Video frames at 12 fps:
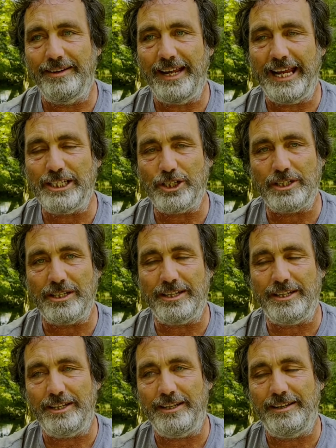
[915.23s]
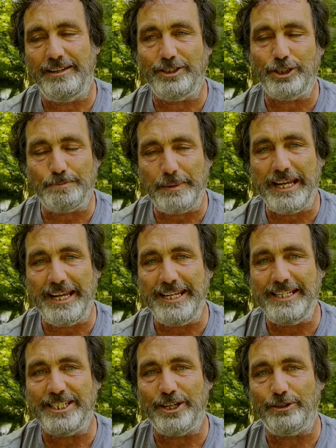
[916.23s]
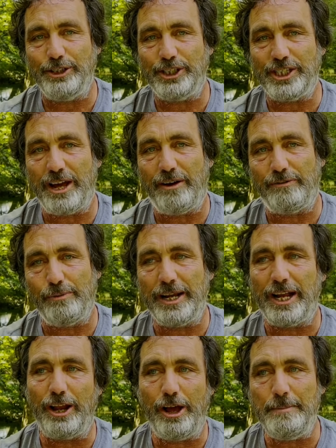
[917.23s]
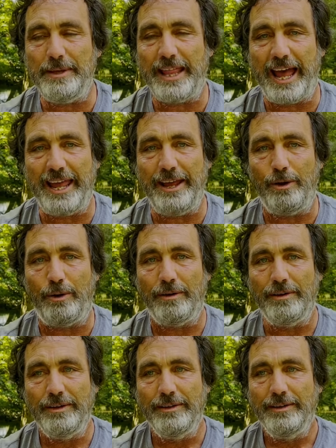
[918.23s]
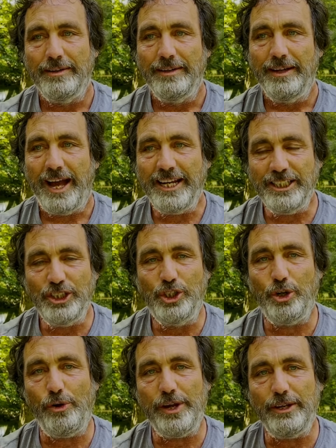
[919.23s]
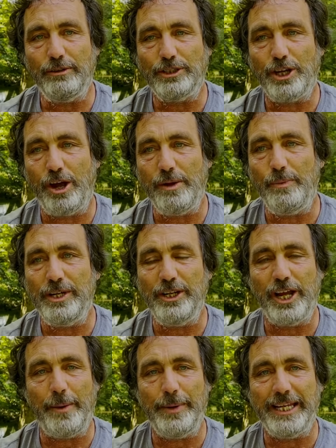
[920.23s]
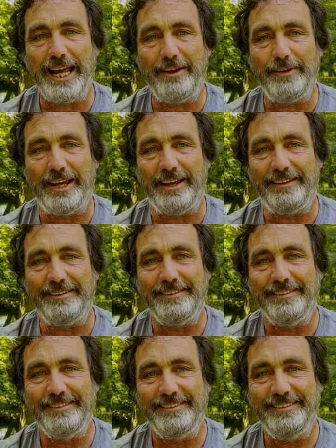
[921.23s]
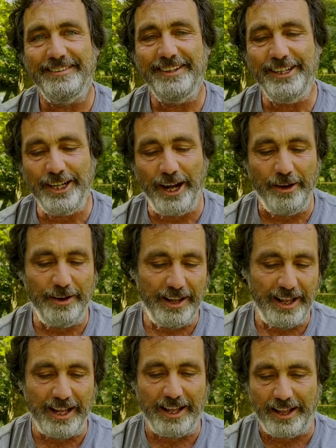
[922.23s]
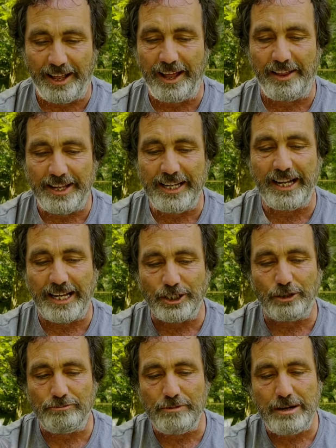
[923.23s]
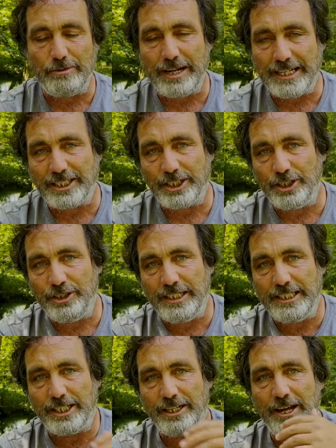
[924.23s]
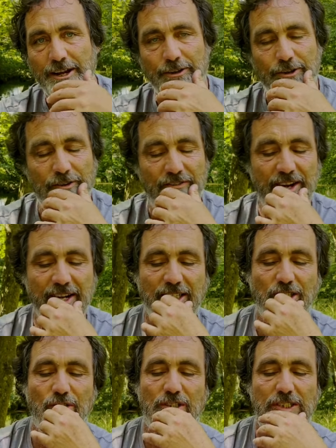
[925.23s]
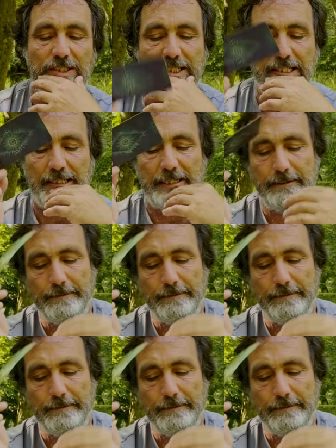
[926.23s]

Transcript: it's just be easy on yourself when climbing that hill and enjoy your time when you're going down it. You know, I think that's a real lesson you need to learn on your financial sort of side.